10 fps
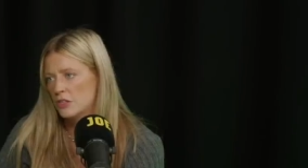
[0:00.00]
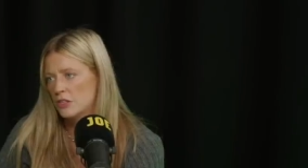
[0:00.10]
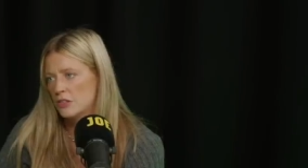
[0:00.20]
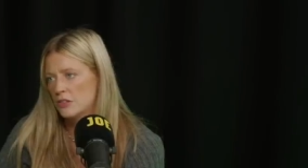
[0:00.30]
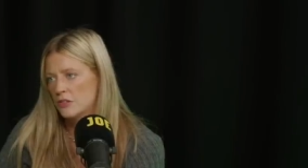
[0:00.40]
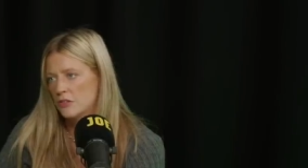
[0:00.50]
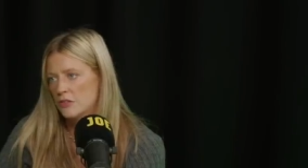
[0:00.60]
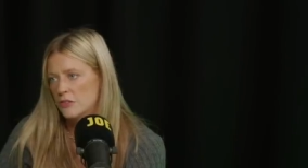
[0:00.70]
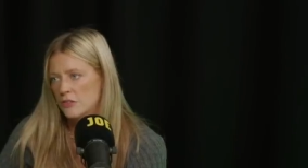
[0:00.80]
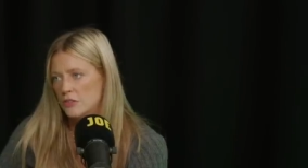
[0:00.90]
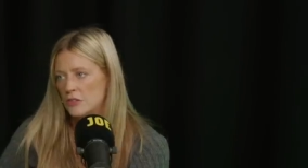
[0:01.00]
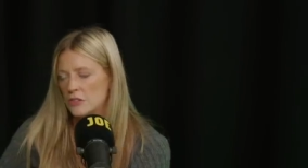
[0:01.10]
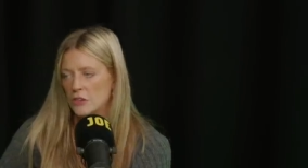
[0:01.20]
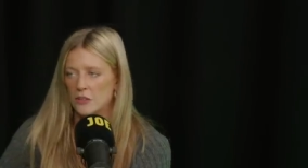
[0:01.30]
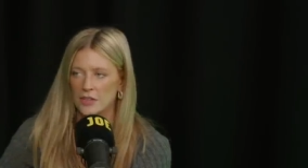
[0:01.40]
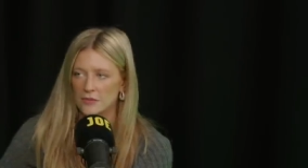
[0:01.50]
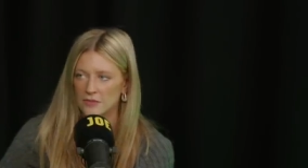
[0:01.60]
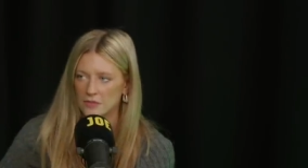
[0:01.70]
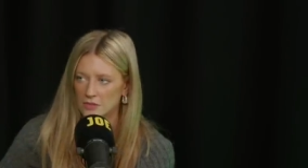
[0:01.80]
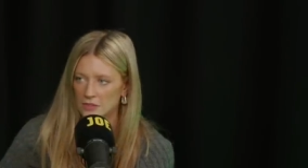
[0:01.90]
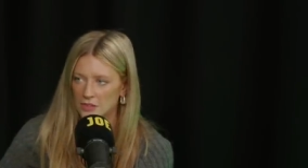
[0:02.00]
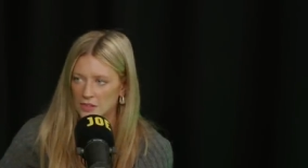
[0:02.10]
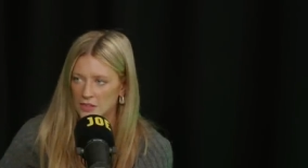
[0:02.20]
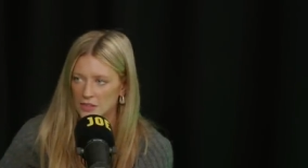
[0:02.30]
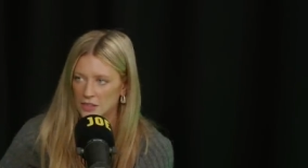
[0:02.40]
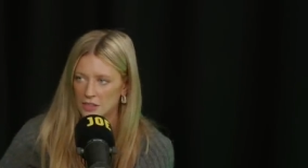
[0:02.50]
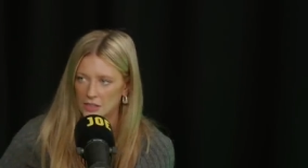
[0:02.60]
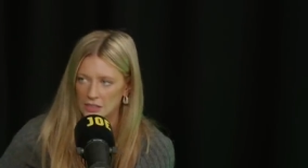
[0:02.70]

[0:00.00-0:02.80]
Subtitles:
No, actually, no, you're right. It's a party job. No, very good.